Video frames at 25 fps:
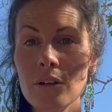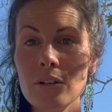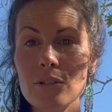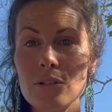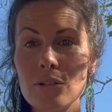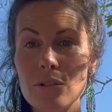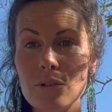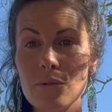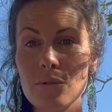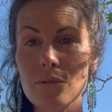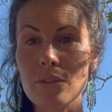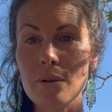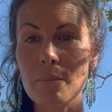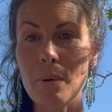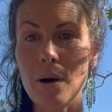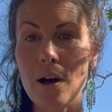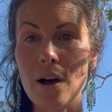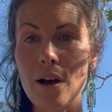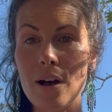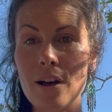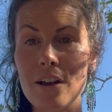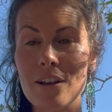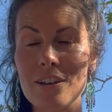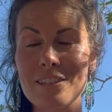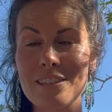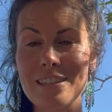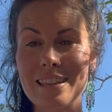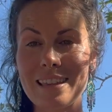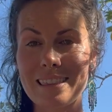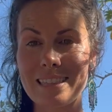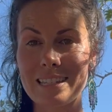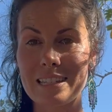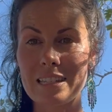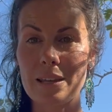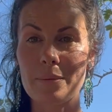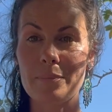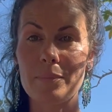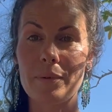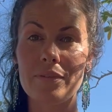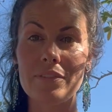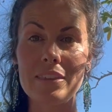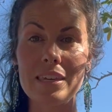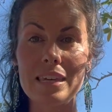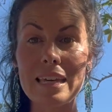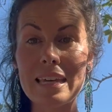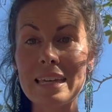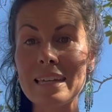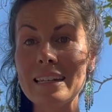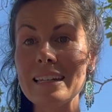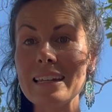to the pause at the tip of
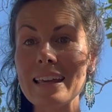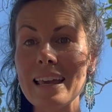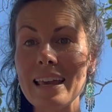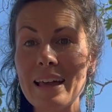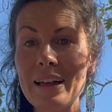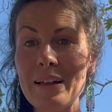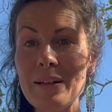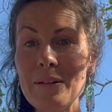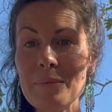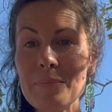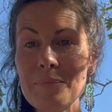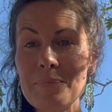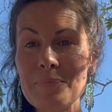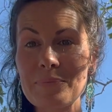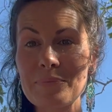the inhale,